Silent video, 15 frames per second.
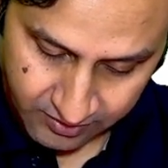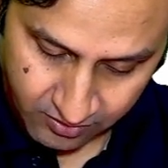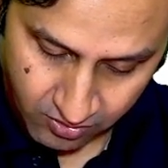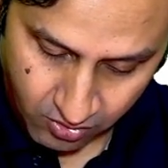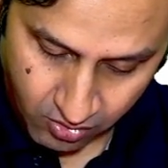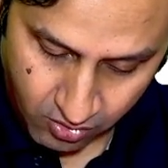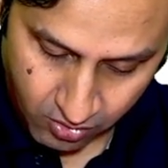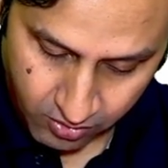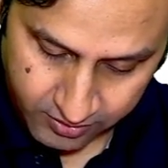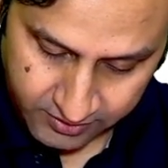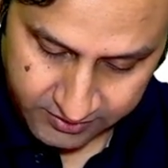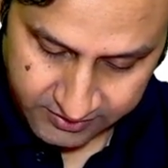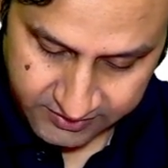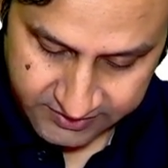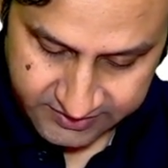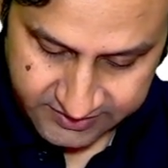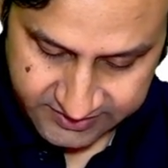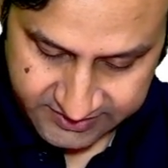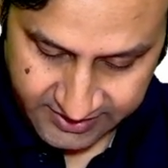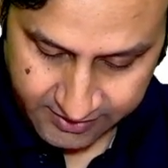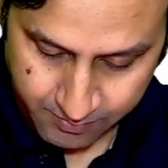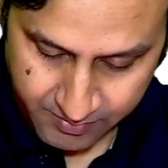or
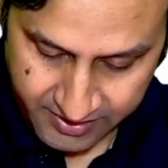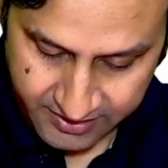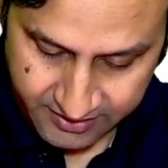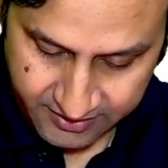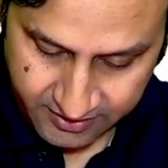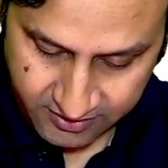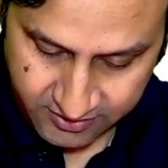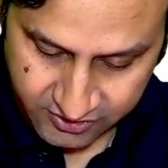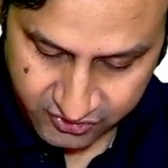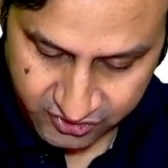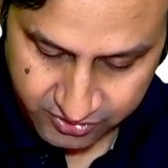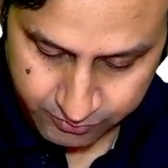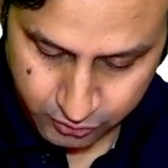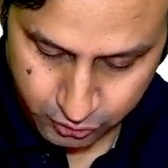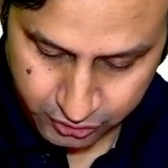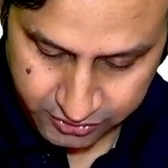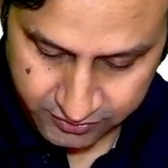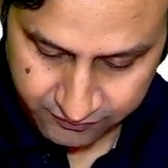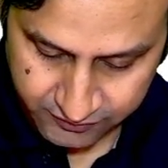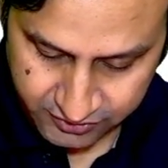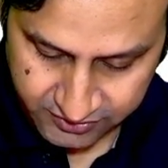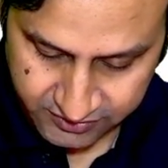segmental
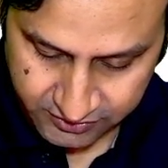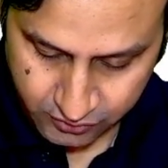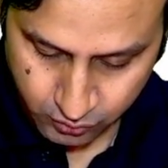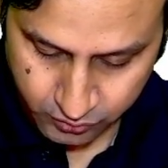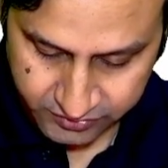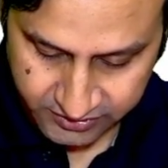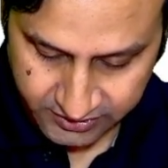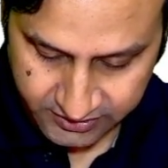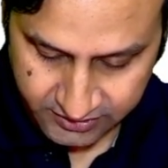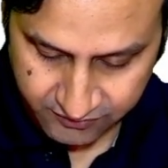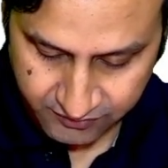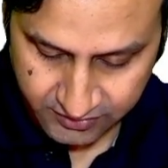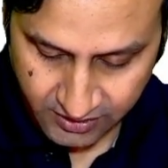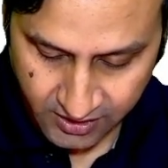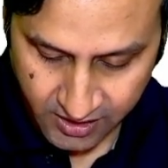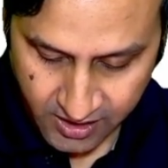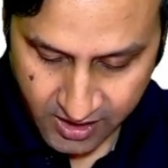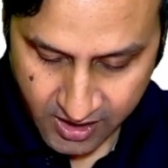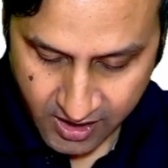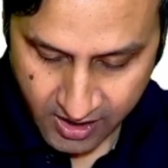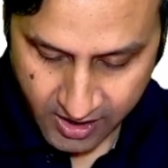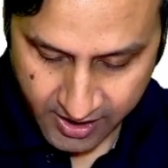distribution, which is associated with a
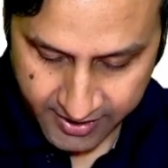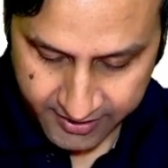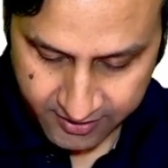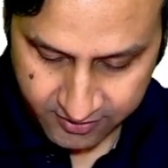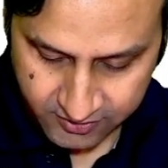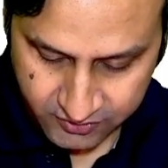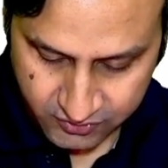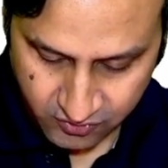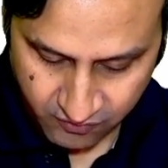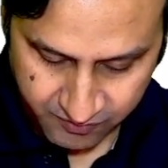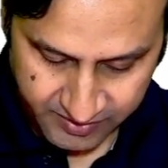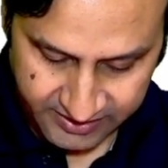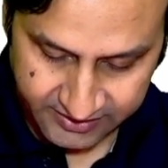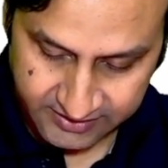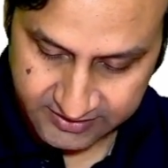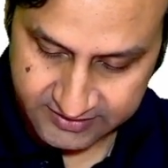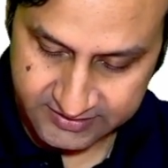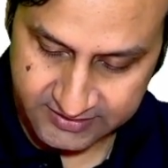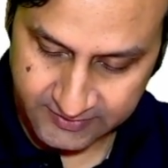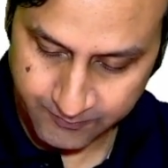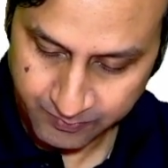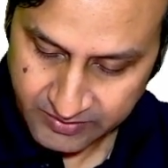higher risk of
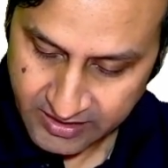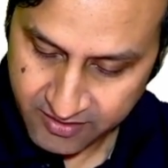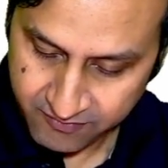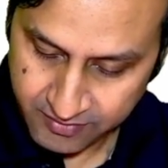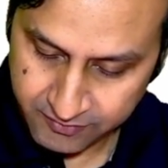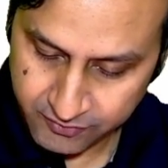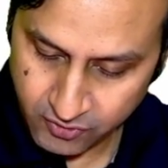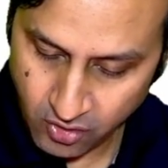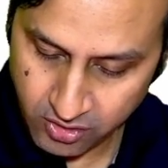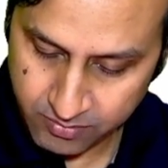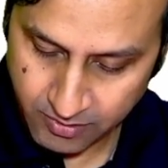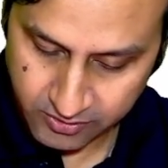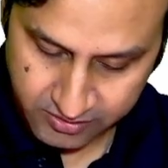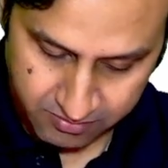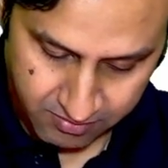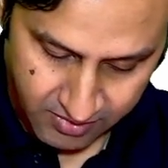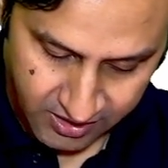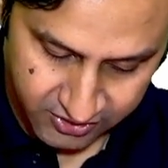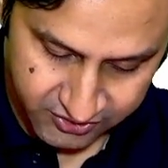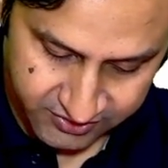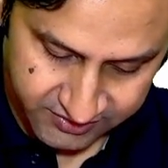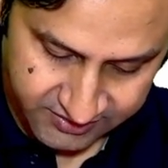malignancy. When we talk about the
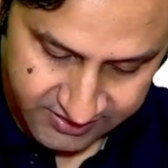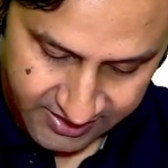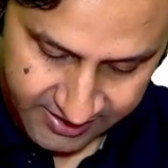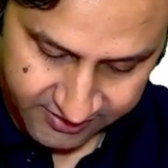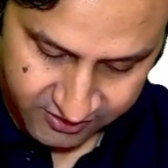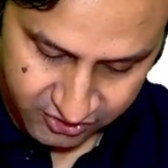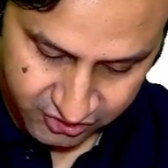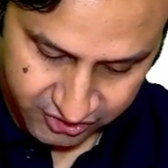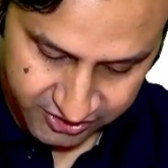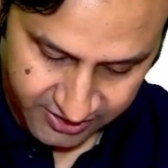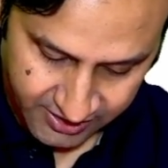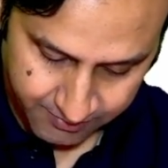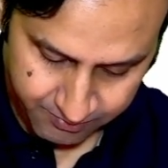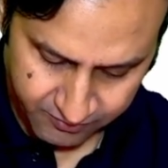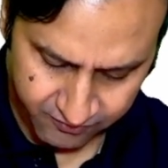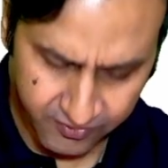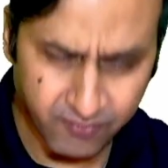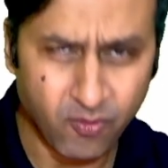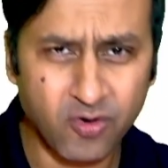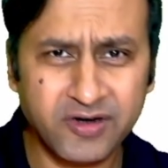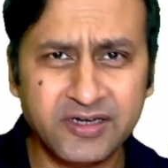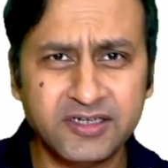margins and the shape, we've
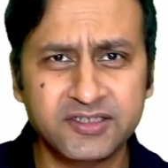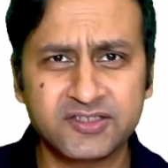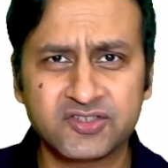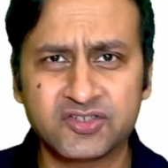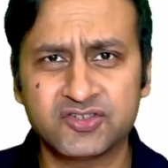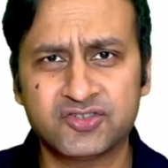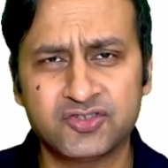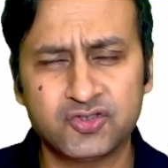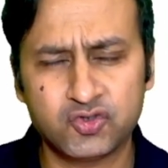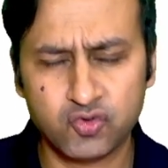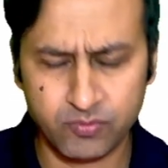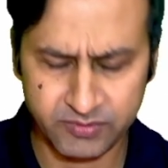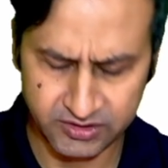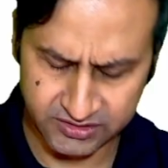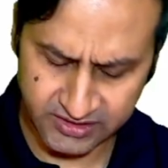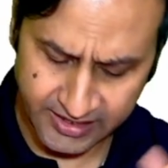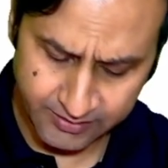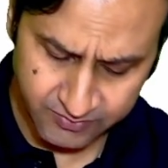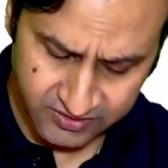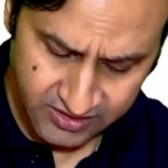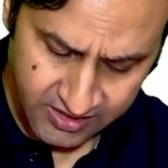already discussed it so many times.